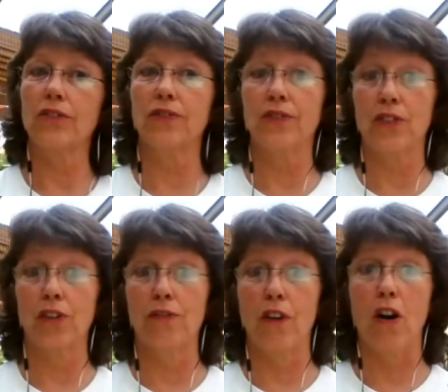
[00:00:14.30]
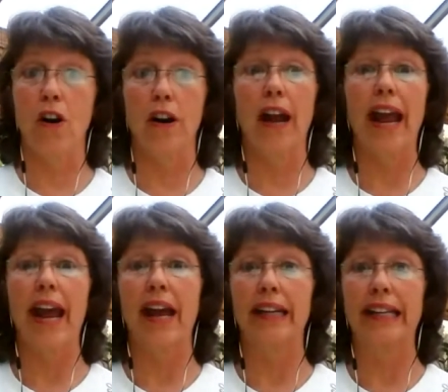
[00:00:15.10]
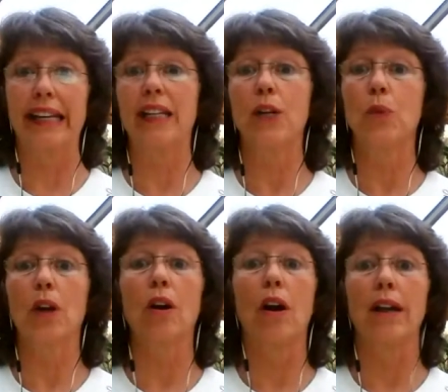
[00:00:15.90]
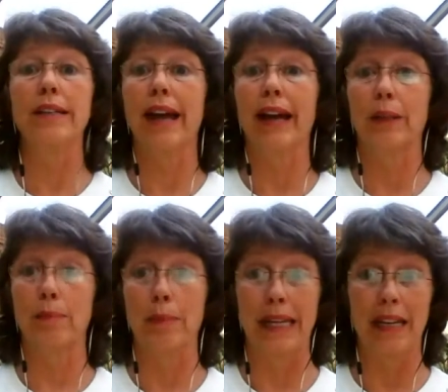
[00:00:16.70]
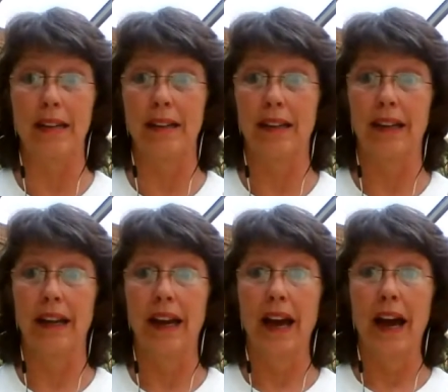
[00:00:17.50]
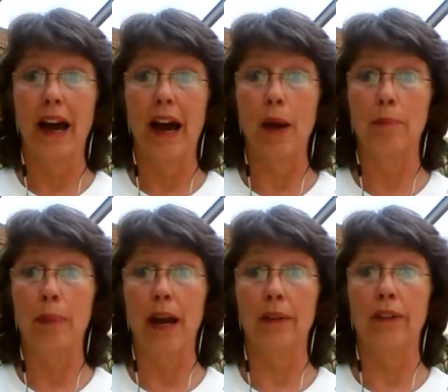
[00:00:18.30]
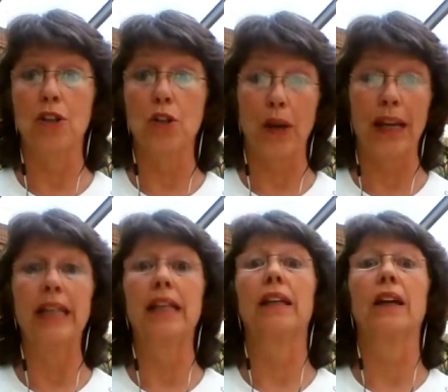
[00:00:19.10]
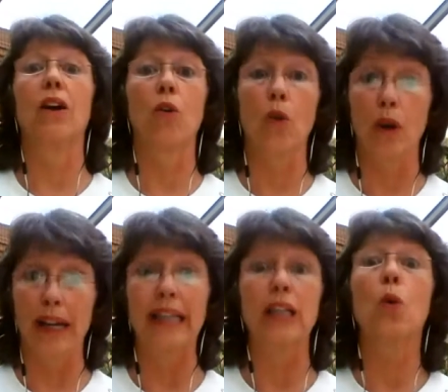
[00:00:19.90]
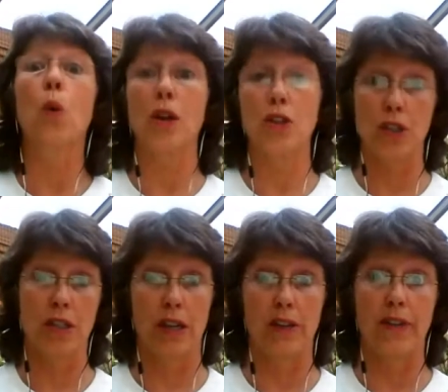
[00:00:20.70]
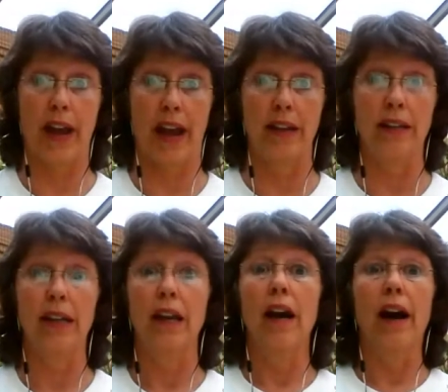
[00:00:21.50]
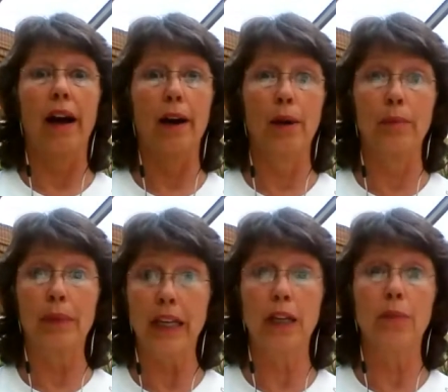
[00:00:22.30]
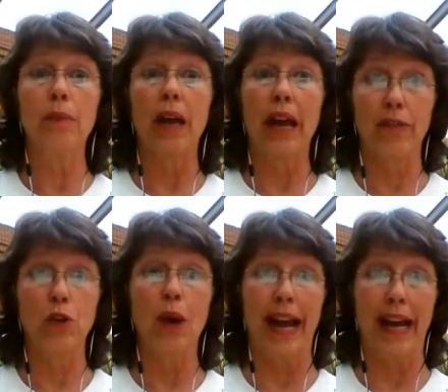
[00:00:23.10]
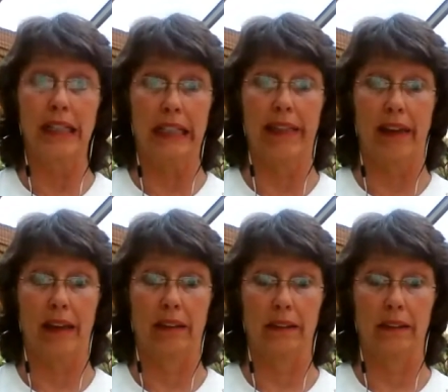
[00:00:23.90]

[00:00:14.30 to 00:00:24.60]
so far had anyone contact me about the training or any questions that you've had. Um, Kim, have you had anything?